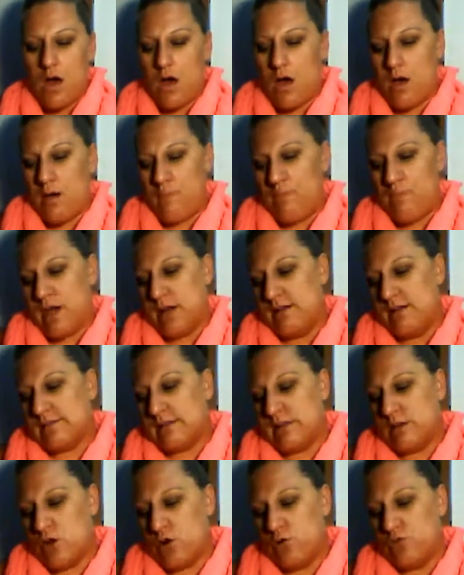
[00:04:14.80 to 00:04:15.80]
Um, mine
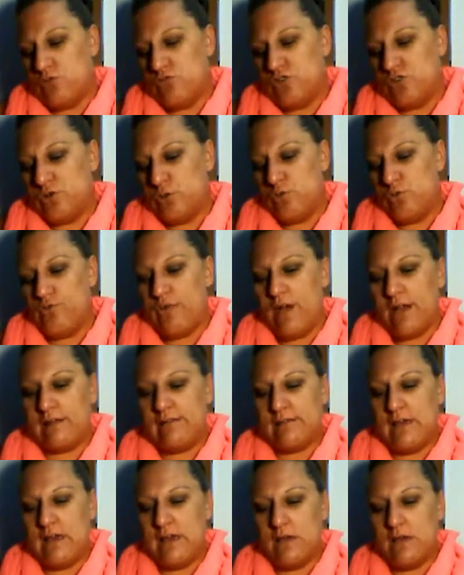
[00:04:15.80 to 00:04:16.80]
is an O2 Fake
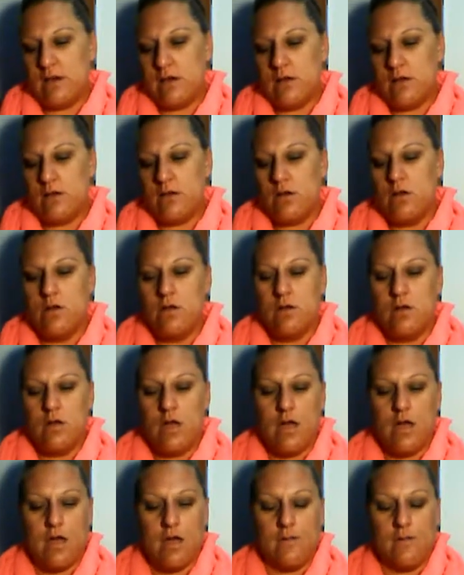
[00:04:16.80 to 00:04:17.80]
Tan,
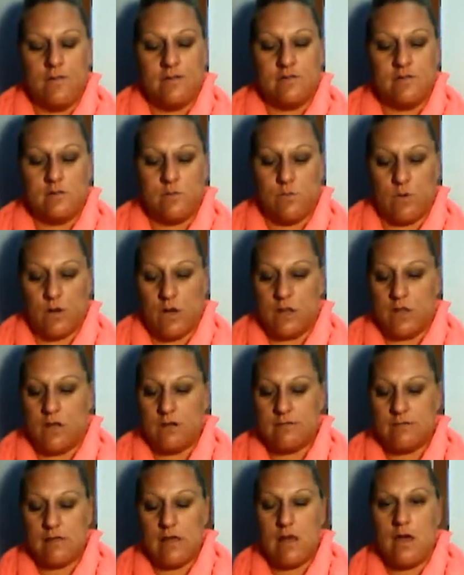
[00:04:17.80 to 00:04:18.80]
and this is what it
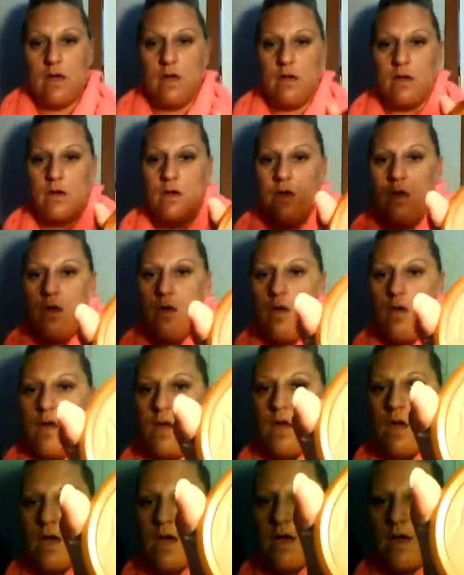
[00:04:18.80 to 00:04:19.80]
looks like.
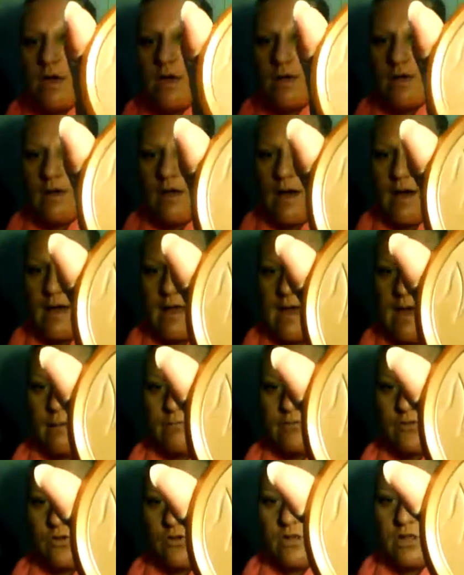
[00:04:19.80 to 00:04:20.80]
I
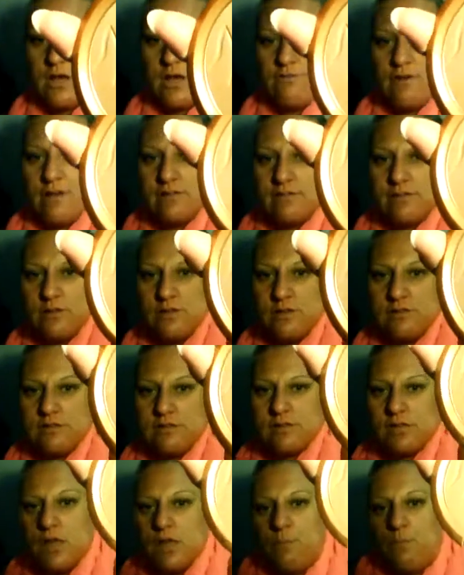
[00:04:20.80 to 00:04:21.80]
absolutely love it. So
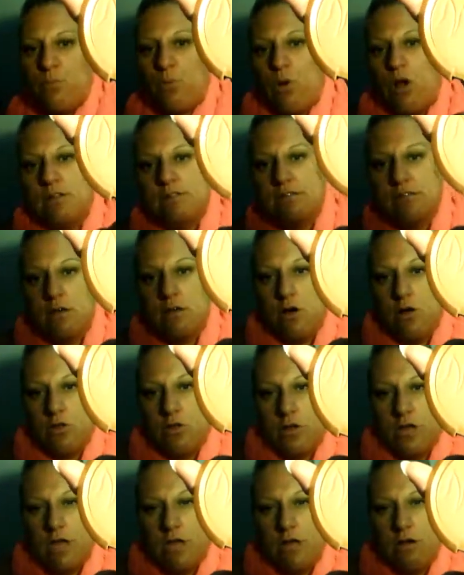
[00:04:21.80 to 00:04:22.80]
this is the bronzy
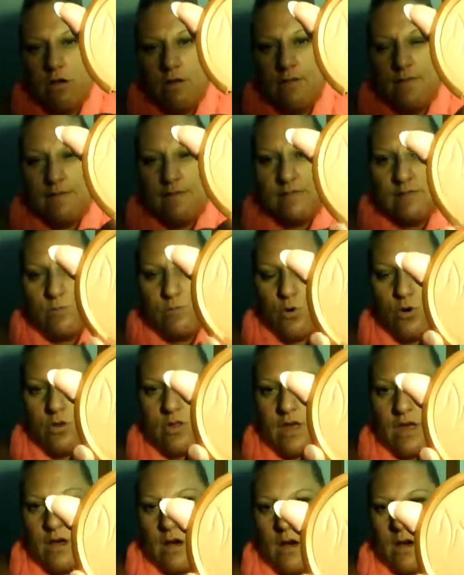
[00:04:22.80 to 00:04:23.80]
color here, and this is more
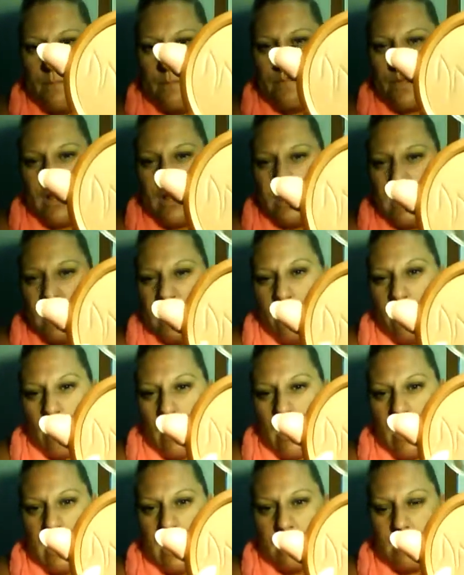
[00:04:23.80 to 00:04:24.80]
like um, a lighter
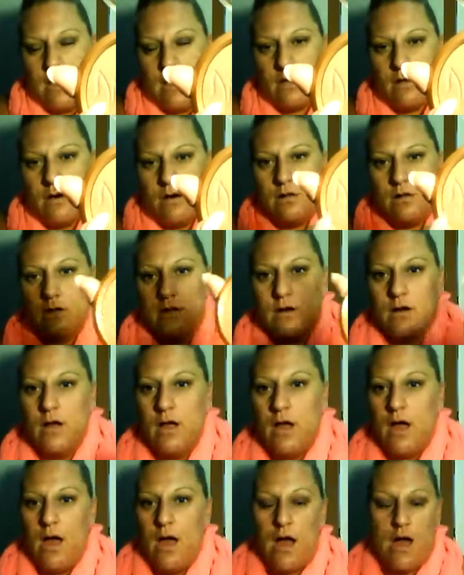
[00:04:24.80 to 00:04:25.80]
highlight color.
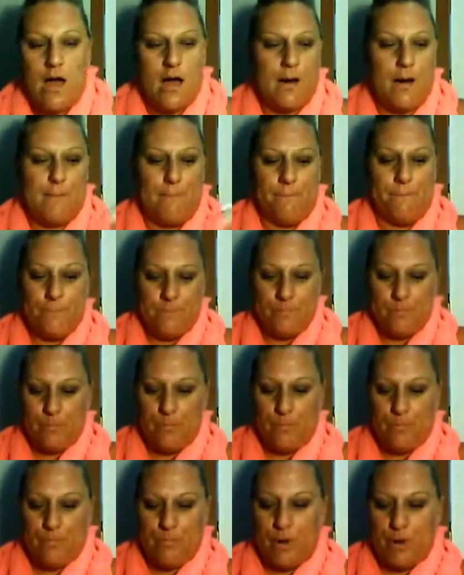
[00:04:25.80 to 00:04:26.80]
Um,
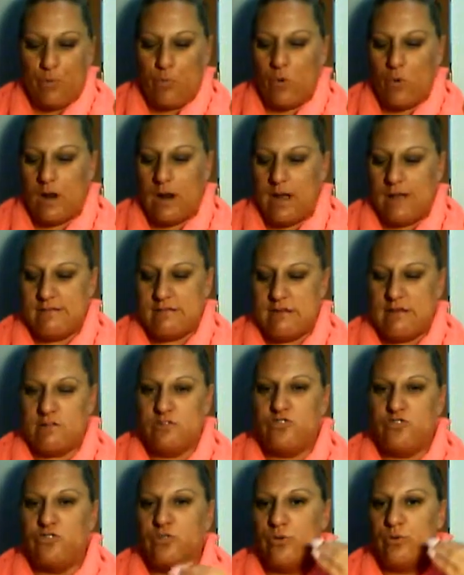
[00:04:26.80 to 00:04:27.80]
but what I
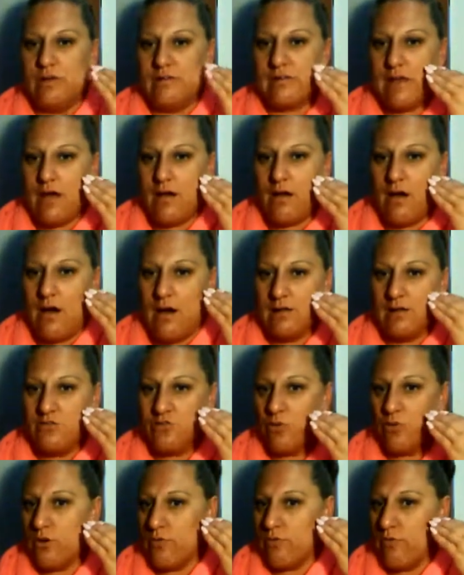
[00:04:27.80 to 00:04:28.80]
tend to do is I
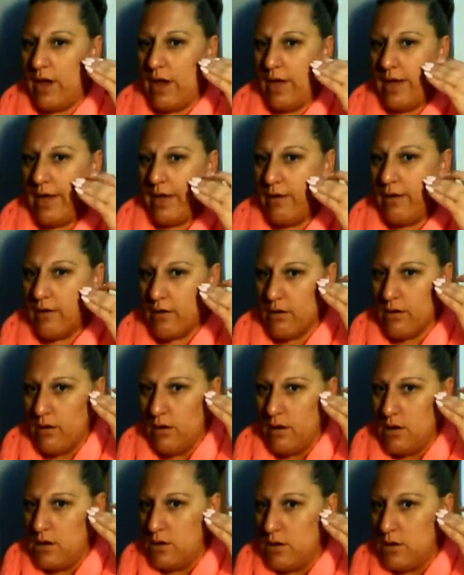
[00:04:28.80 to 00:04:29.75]
contour right here,